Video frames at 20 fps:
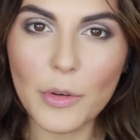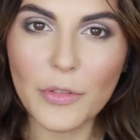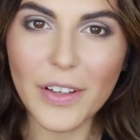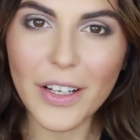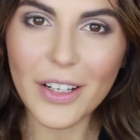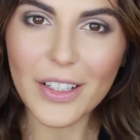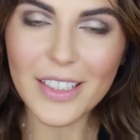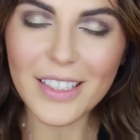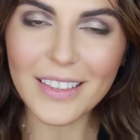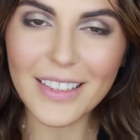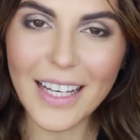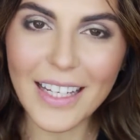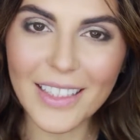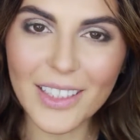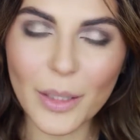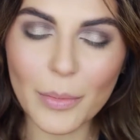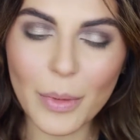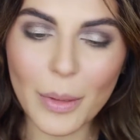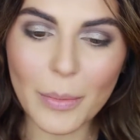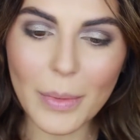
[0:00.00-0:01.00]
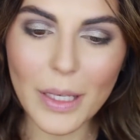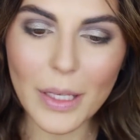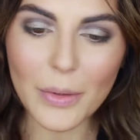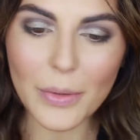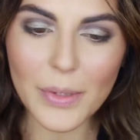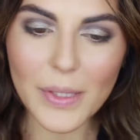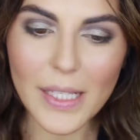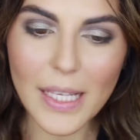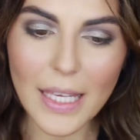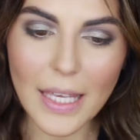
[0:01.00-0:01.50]
moving on to liner, I'm going to be
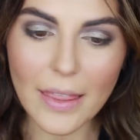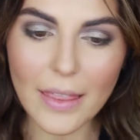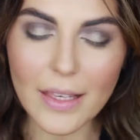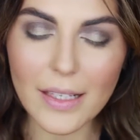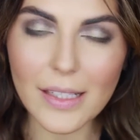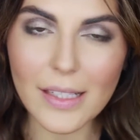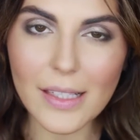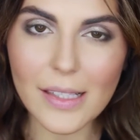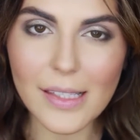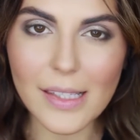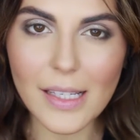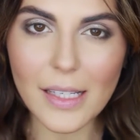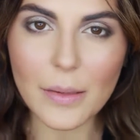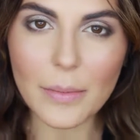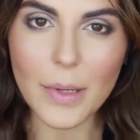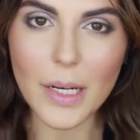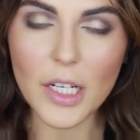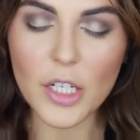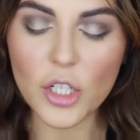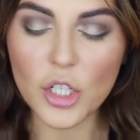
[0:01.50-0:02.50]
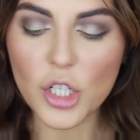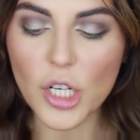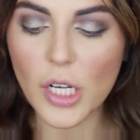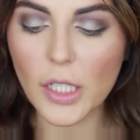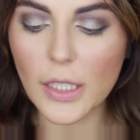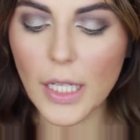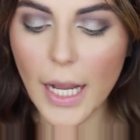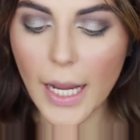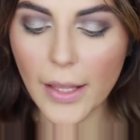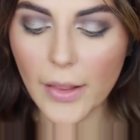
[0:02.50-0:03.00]
using this Sigma
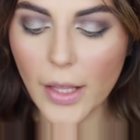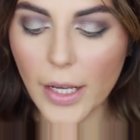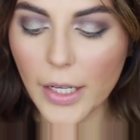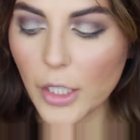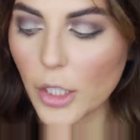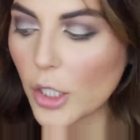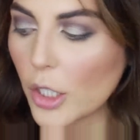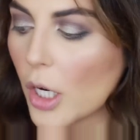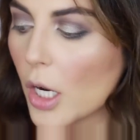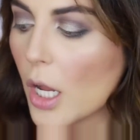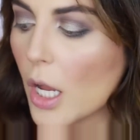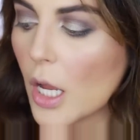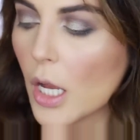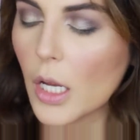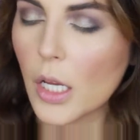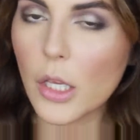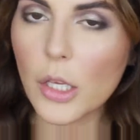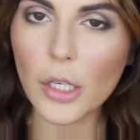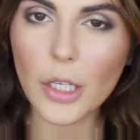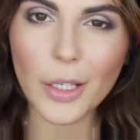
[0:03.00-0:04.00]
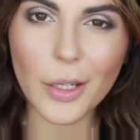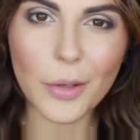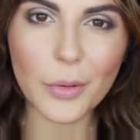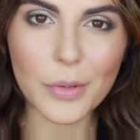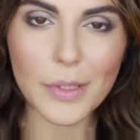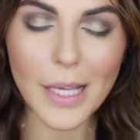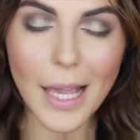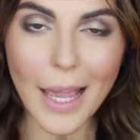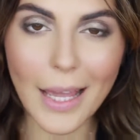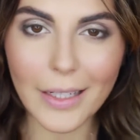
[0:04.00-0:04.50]
gel eyeliner. You could
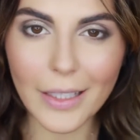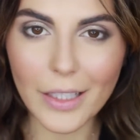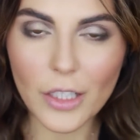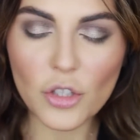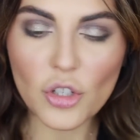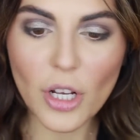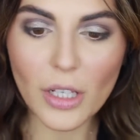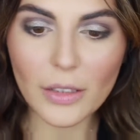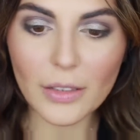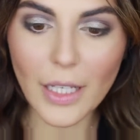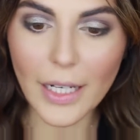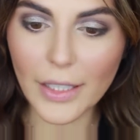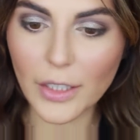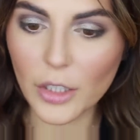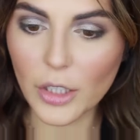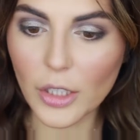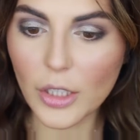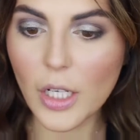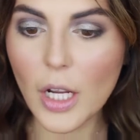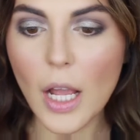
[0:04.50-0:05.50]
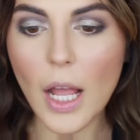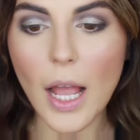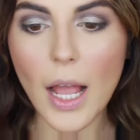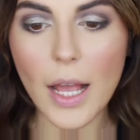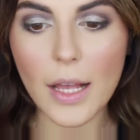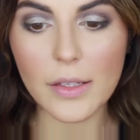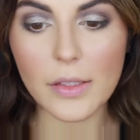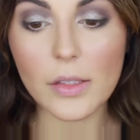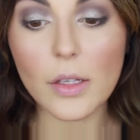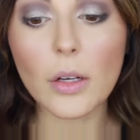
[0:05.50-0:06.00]
use any gel liner
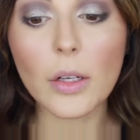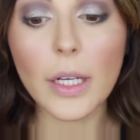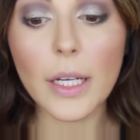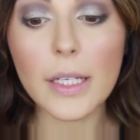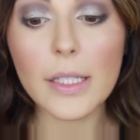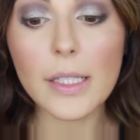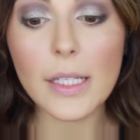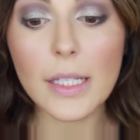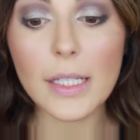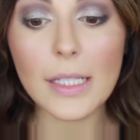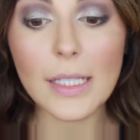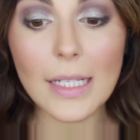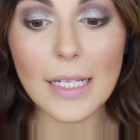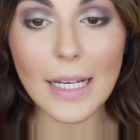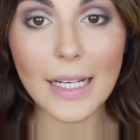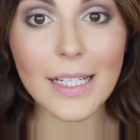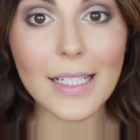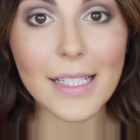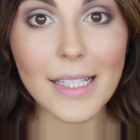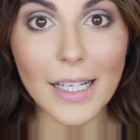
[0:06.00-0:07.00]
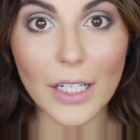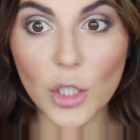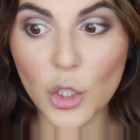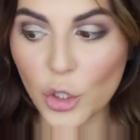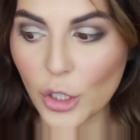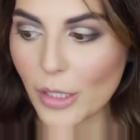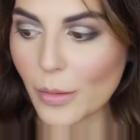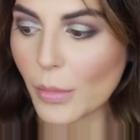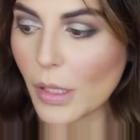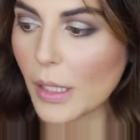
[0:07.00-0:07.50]
as long as it's nice and
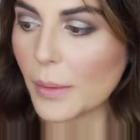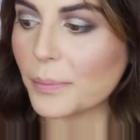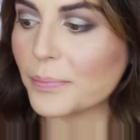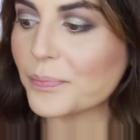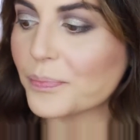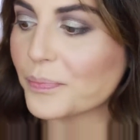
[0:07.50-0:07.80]
creamy.